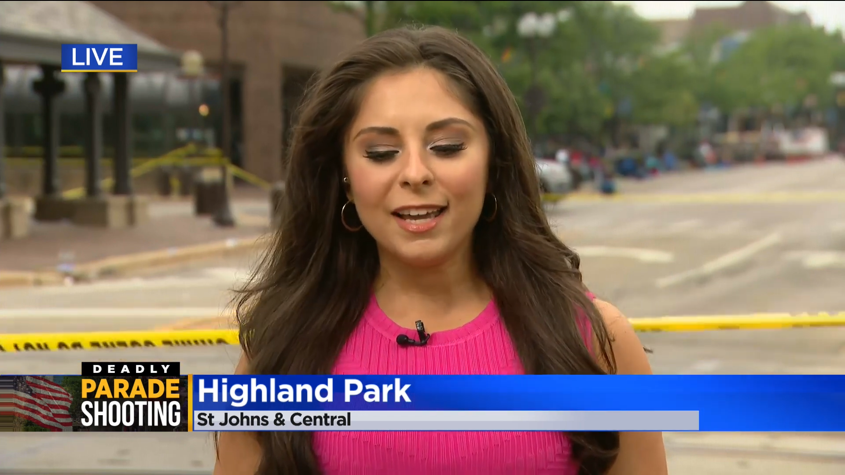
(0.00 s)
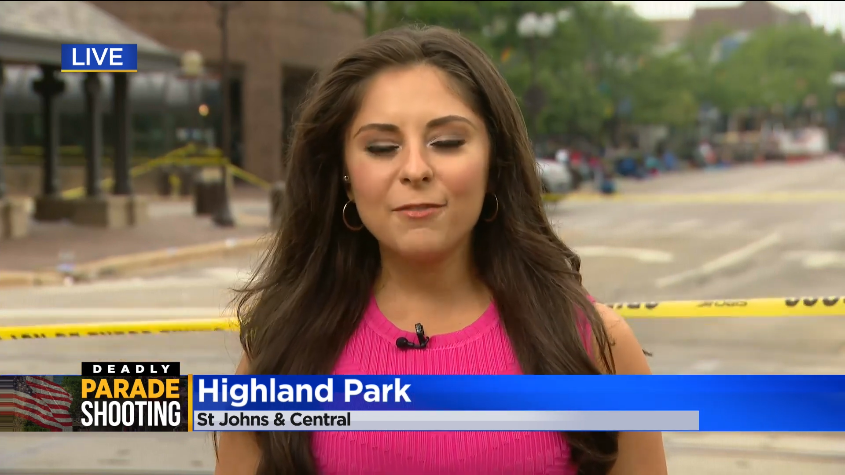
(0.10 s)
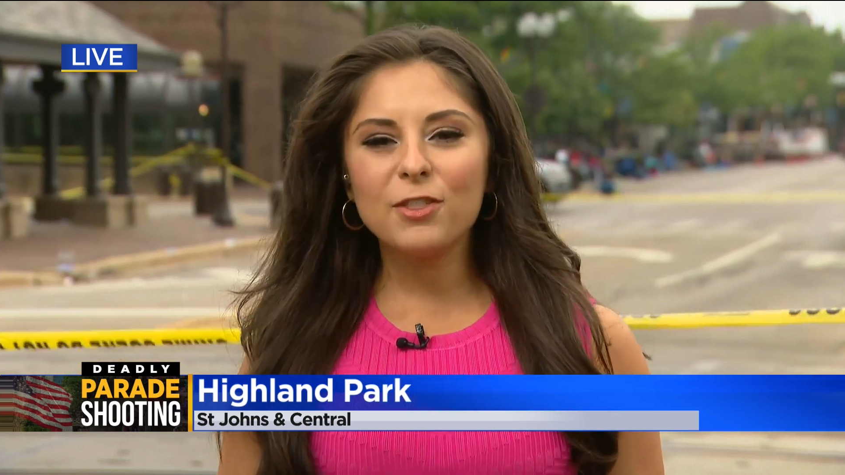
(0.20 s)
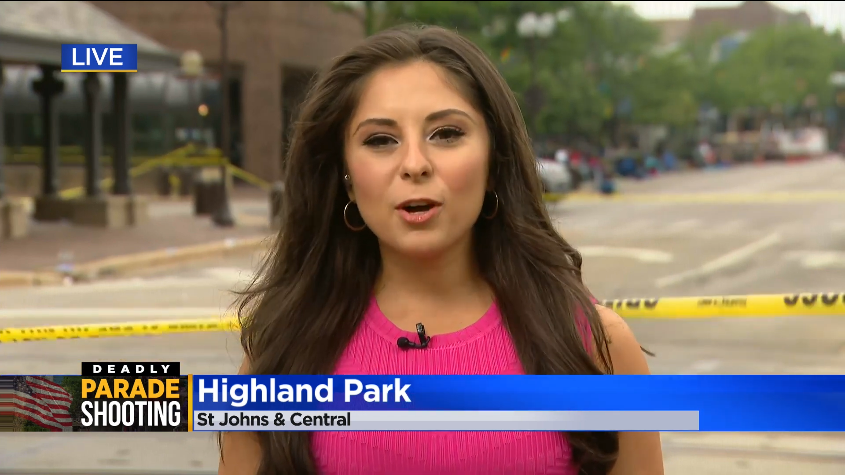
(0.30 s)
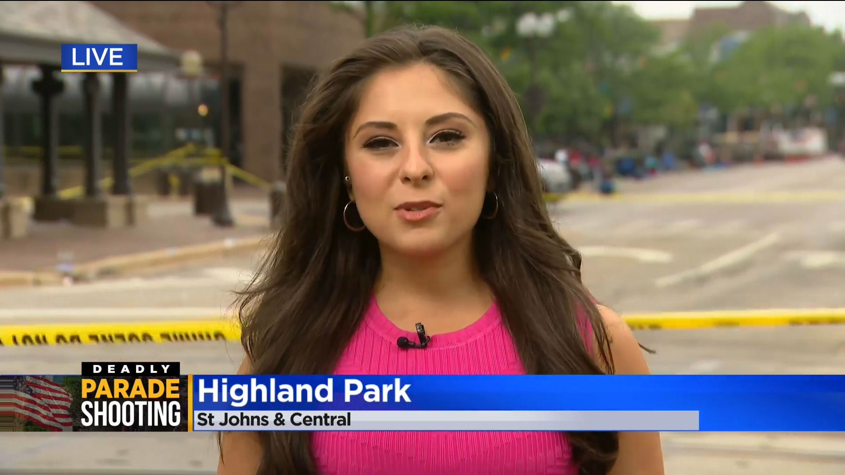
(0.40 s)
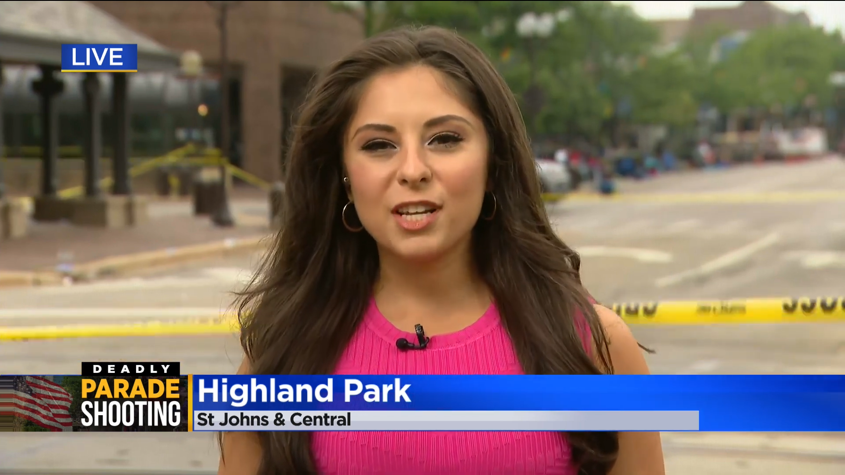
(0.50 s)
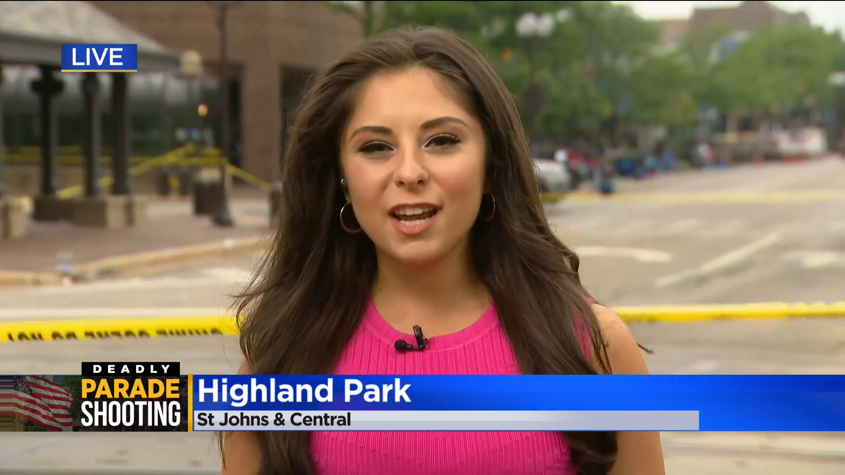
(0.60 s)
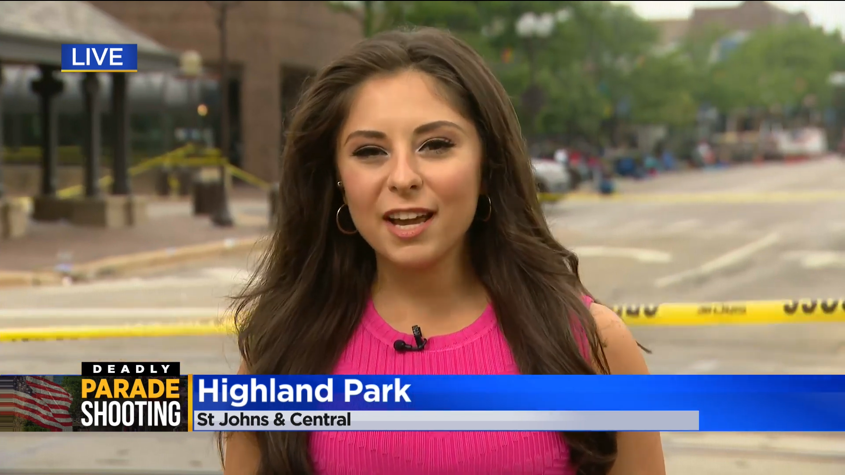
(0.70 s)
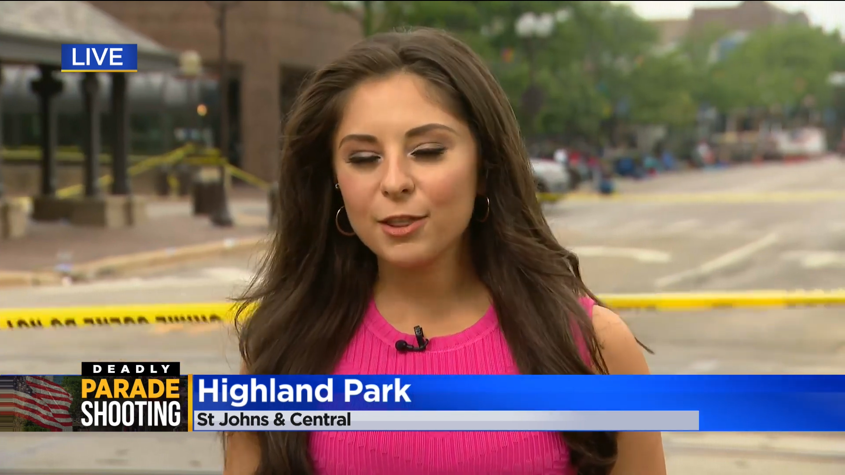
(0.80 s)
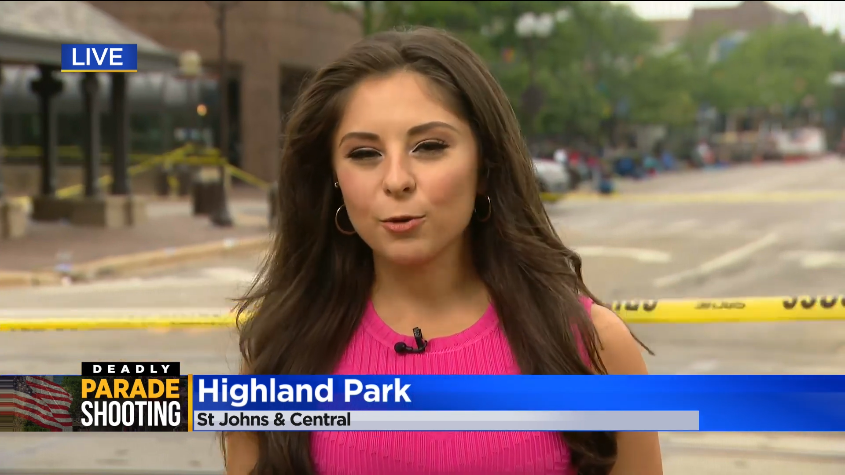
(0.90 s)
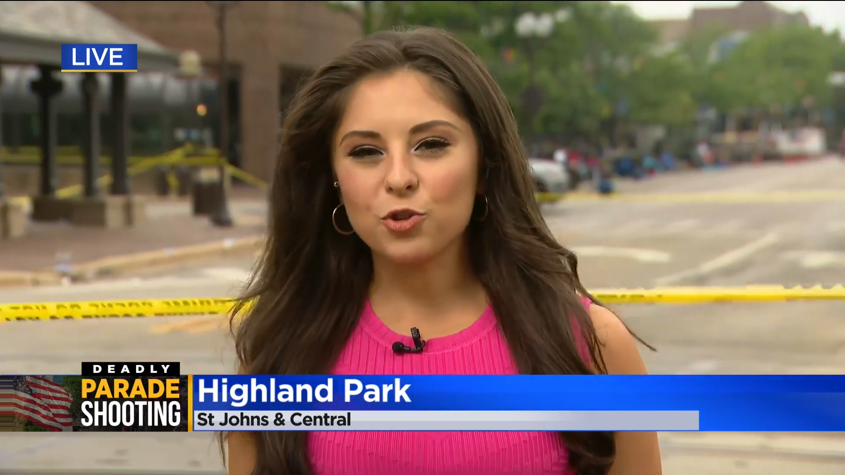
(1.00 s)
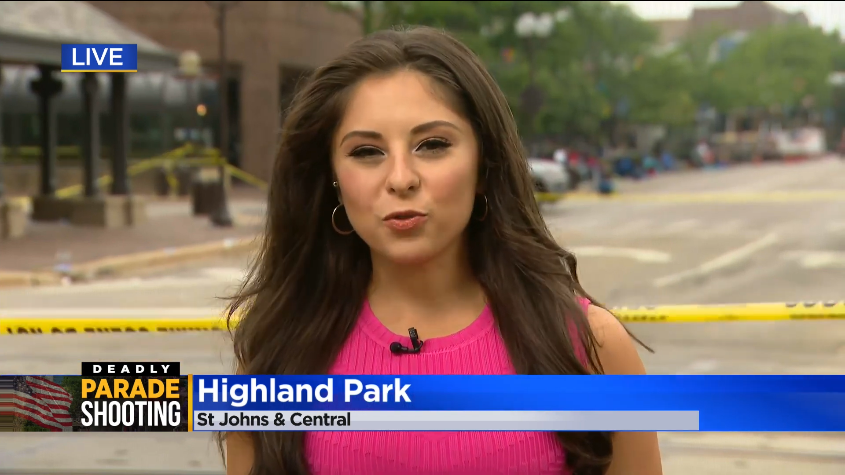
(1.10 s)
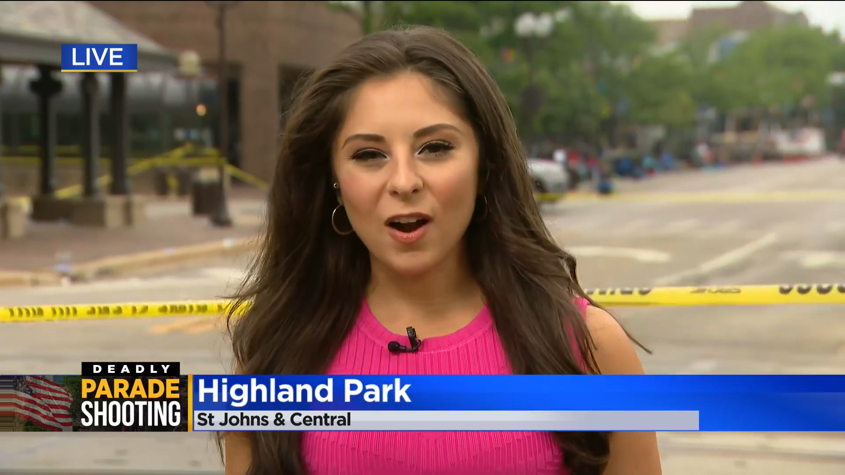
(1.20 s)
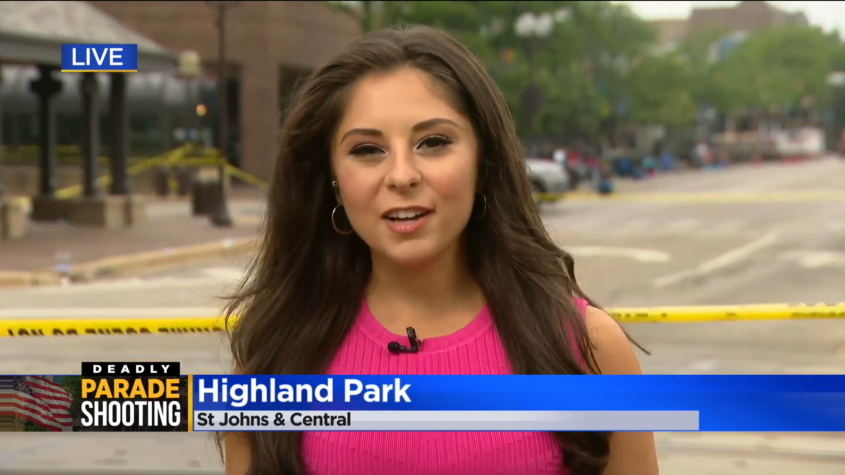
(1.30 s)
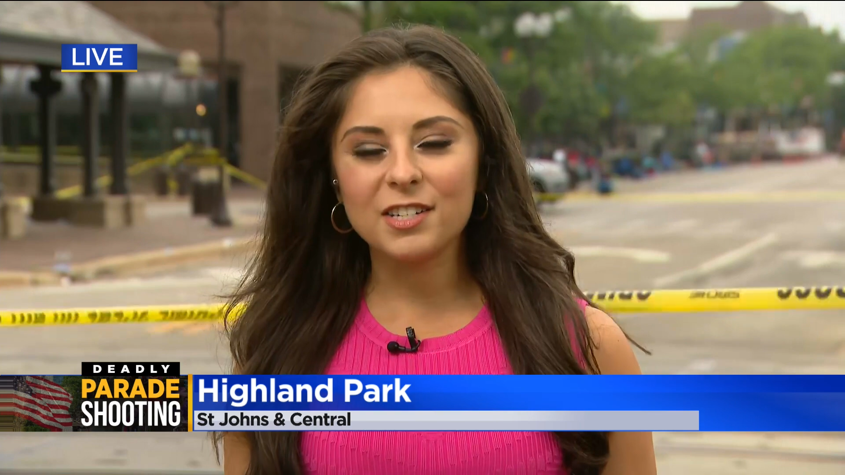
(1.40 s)
even though today they're
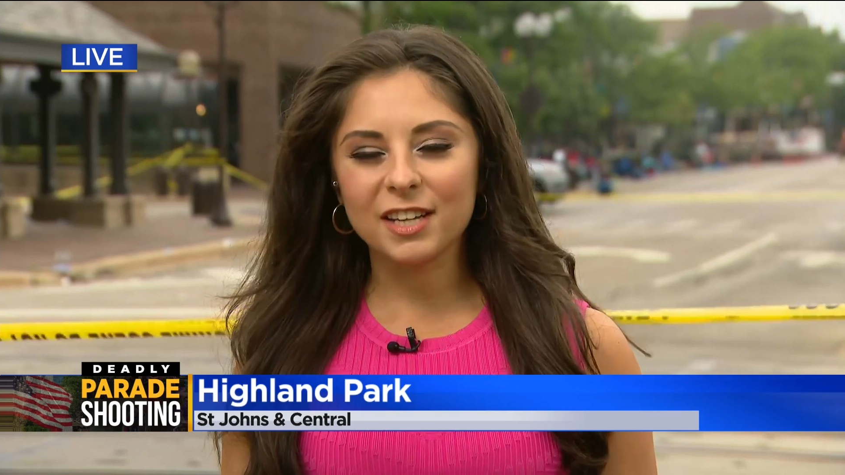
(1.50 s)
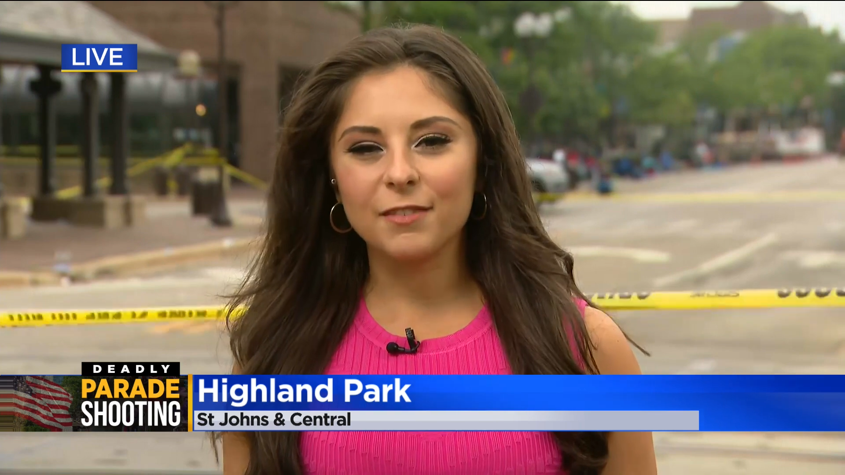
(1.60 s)
trying to